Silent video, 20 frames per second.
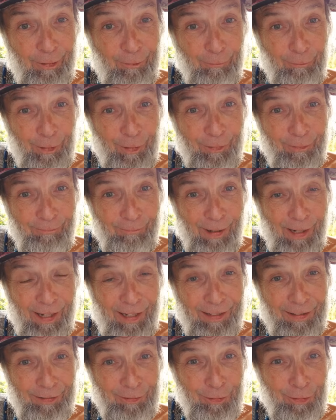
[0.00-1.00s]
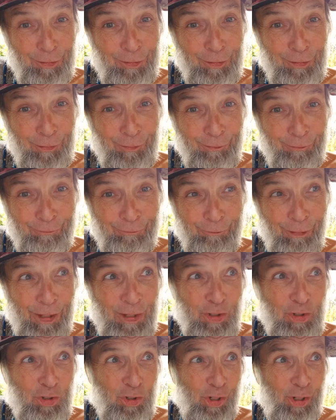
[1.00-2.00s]
With my new
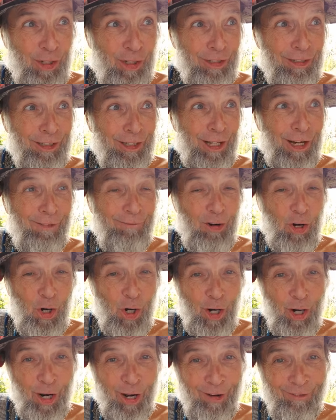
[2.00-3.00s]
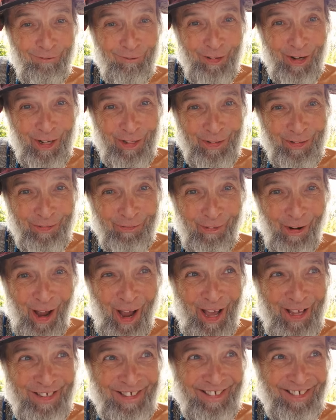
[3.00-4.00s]
French lover,
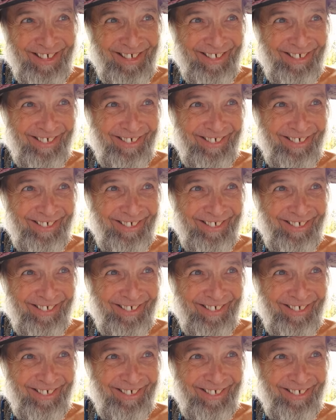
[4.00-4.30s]
Francoise.